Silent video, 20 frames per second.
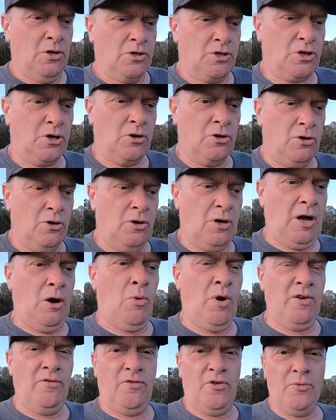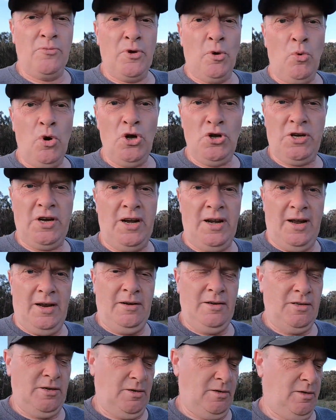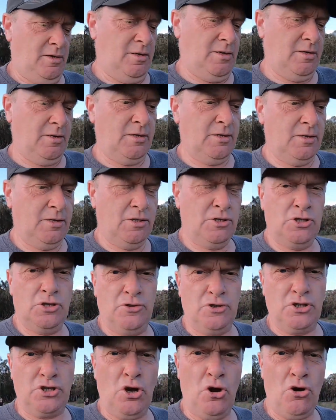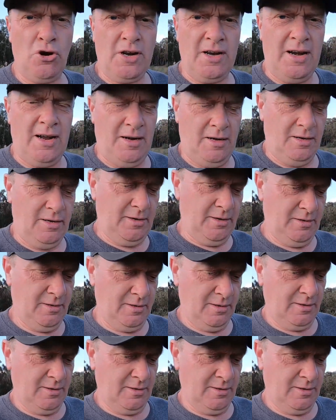So I went from the working end to the talking end.